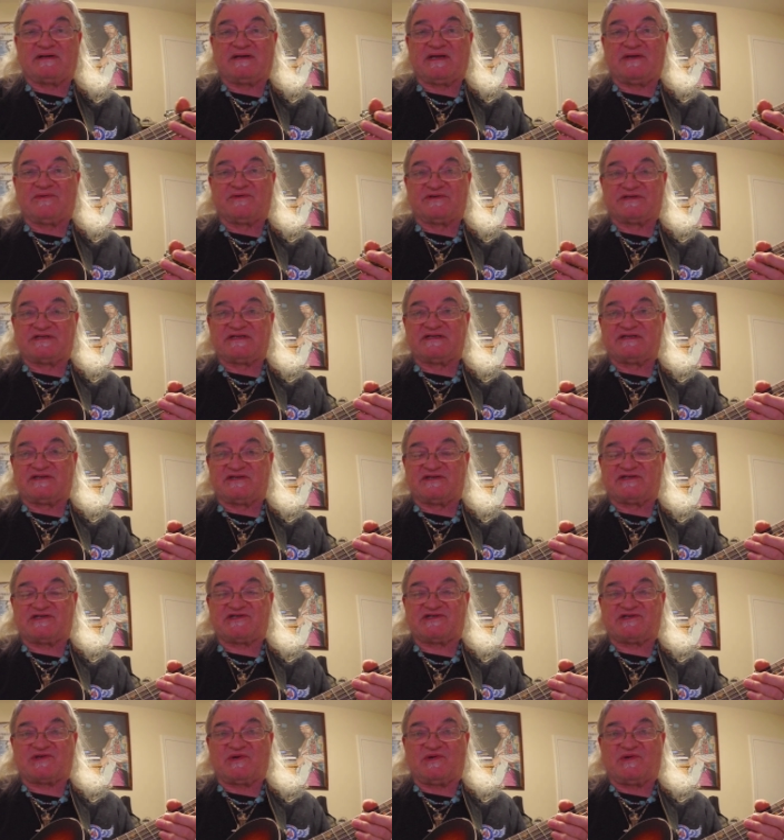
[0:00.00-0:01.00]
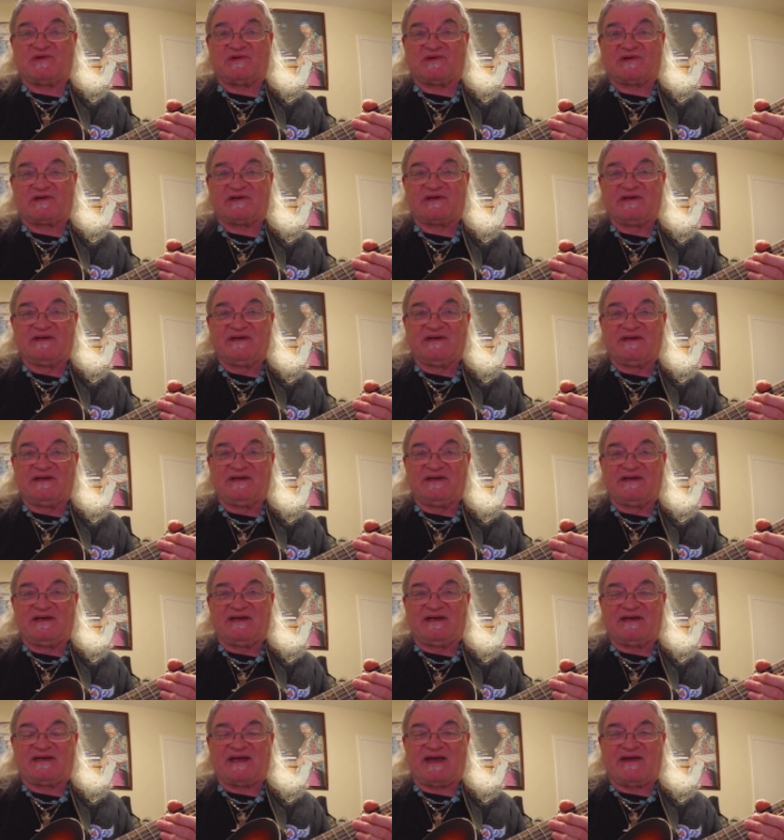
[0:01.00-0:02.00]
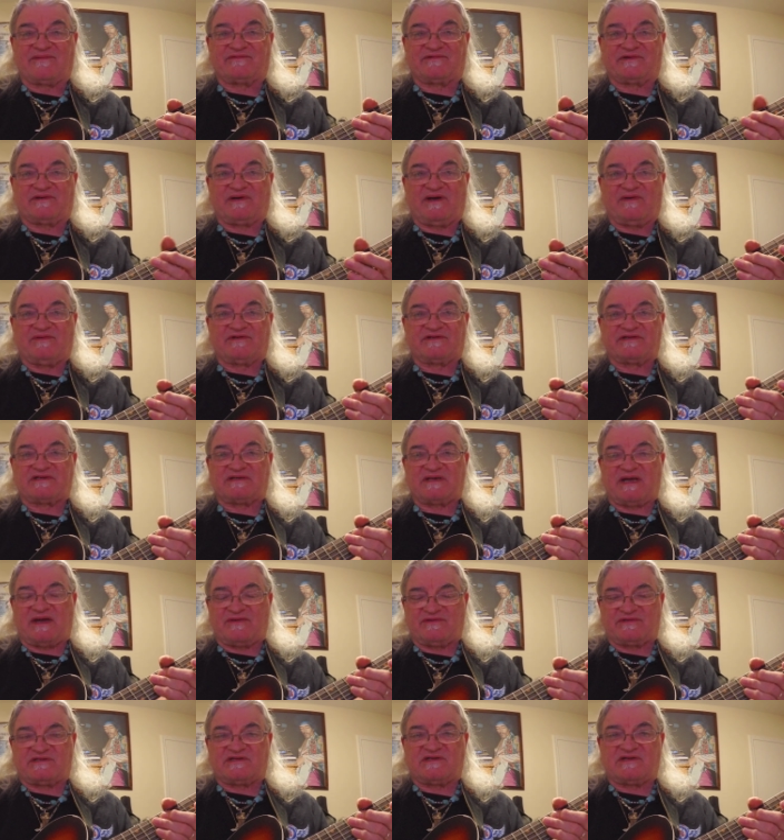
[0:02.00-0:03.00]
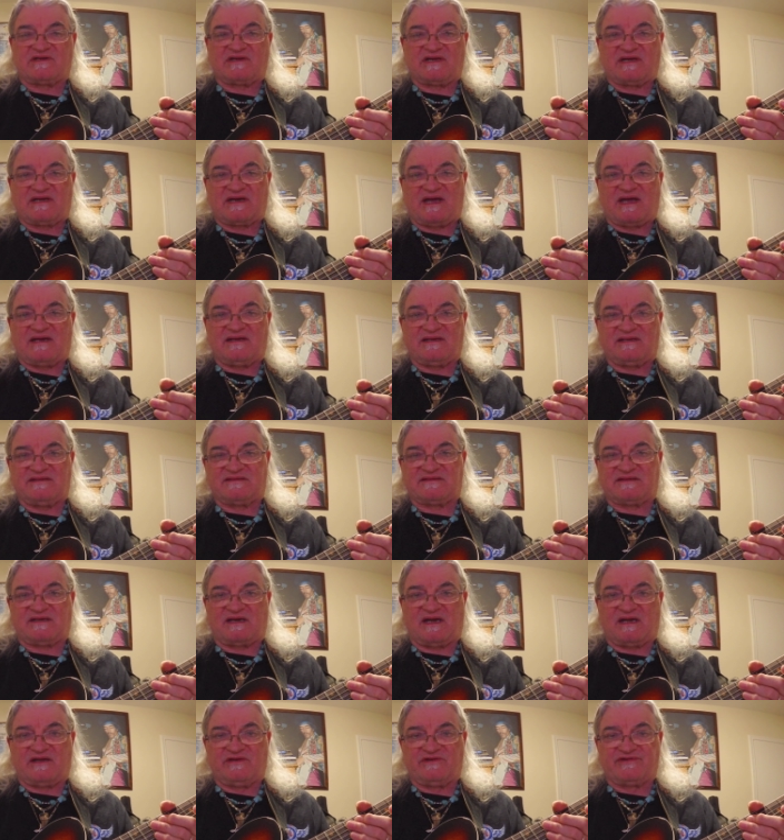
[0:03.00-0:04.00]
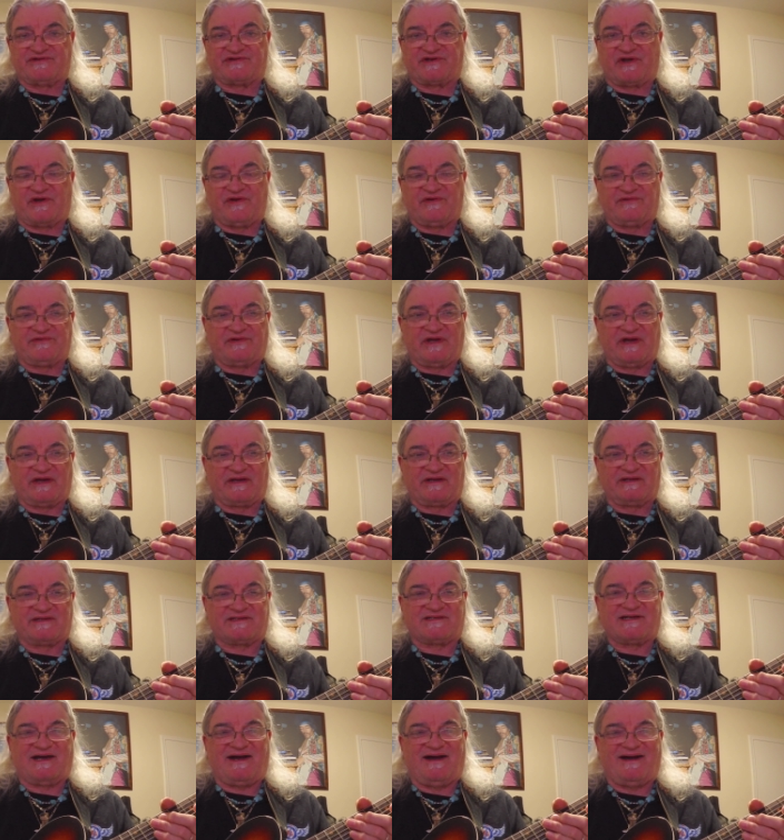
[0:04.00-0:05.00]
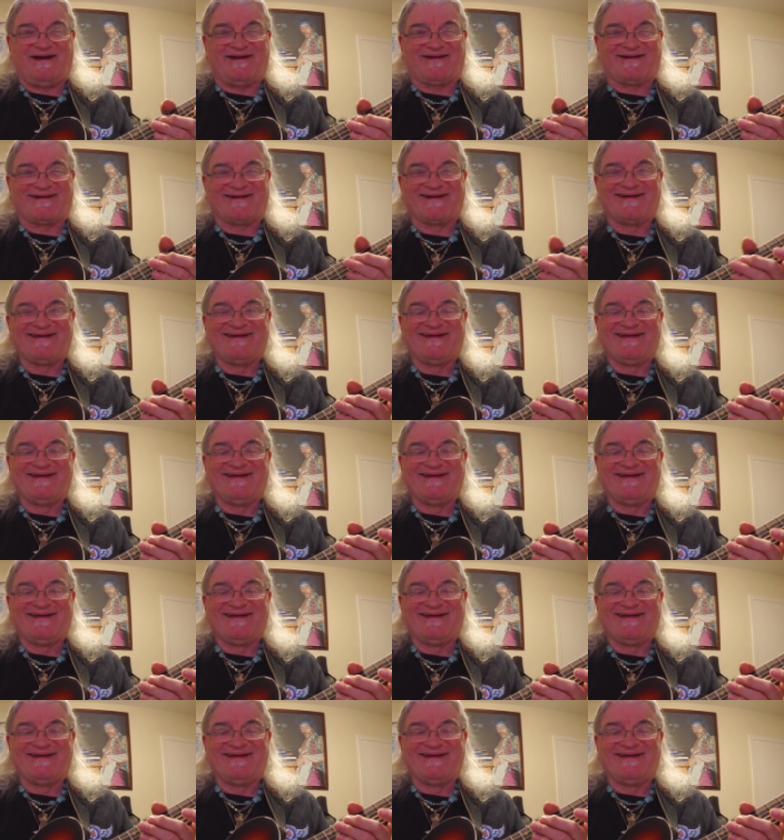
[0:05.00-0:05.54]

He was in the store, and after I was looking at it, and he said, I used to own that guitar.